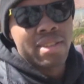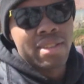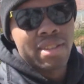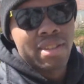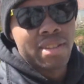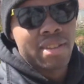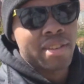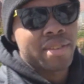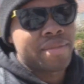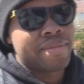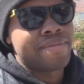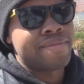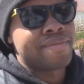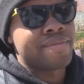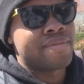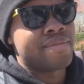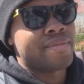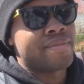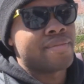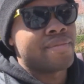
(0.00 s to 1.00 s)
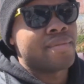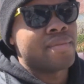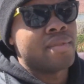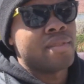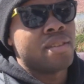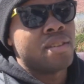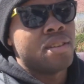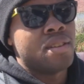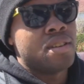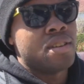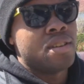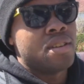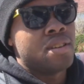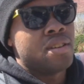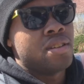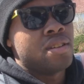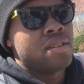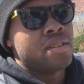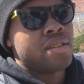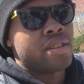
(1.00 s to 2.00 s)
sorted out. Everything's
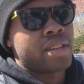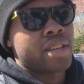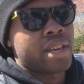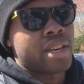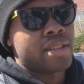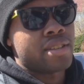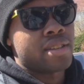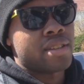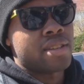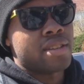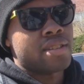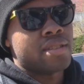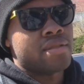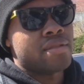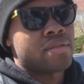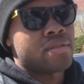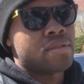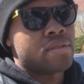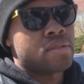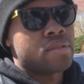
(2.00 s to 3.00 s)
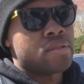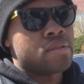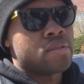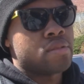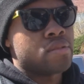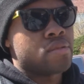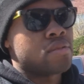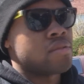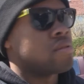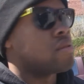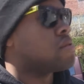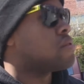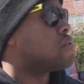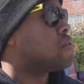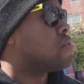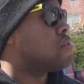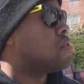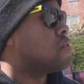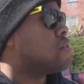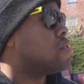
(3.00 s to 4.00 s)
connected again.
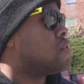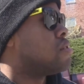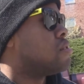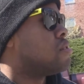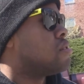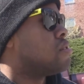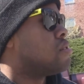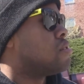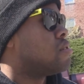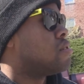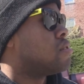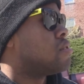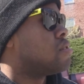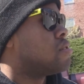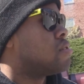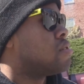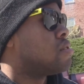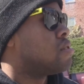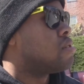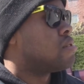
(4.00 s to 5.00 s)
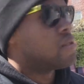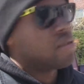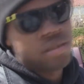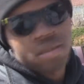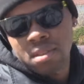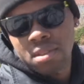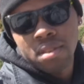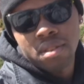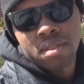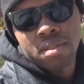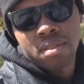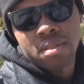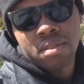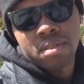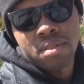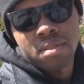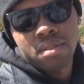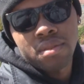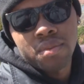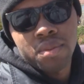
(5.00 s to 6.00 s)
And now I'm just gonna figure out
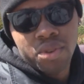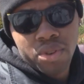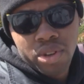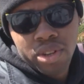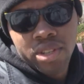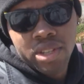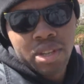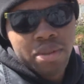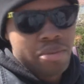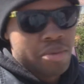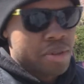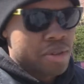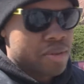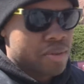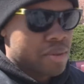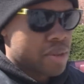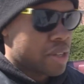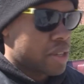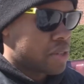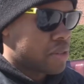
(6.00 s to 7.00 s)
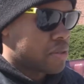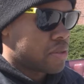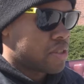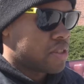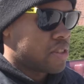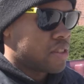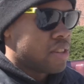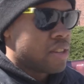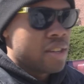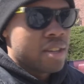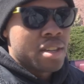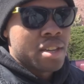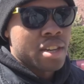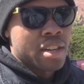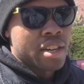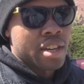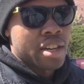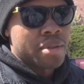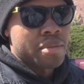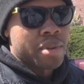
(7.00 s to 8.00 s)
the fuel filter stuff.
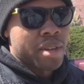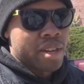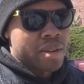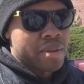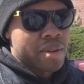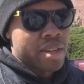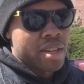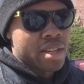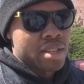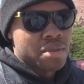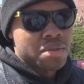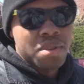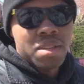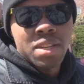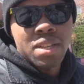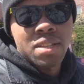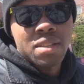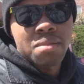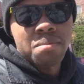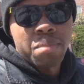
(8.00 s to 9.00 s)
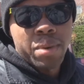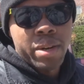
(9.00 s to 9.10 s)
It's gonna be like right over here.